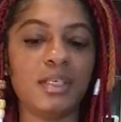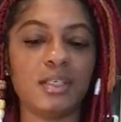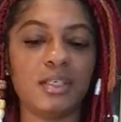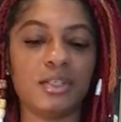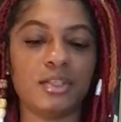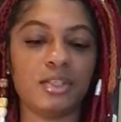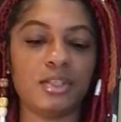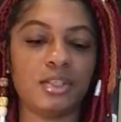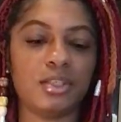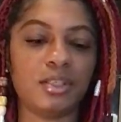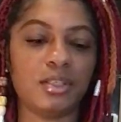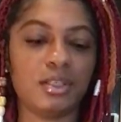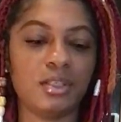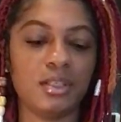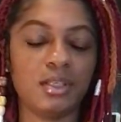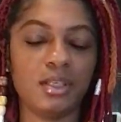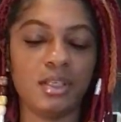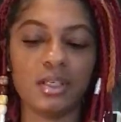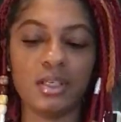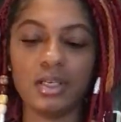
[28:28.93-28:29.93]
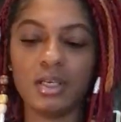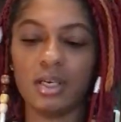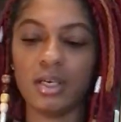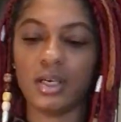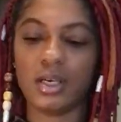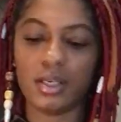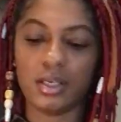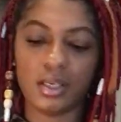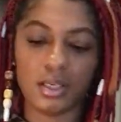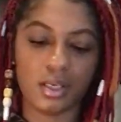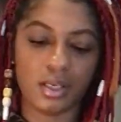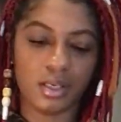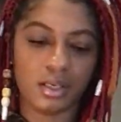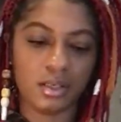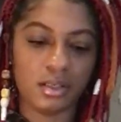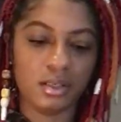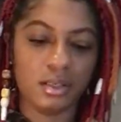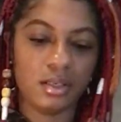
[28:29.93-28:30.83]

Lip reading: energy, again,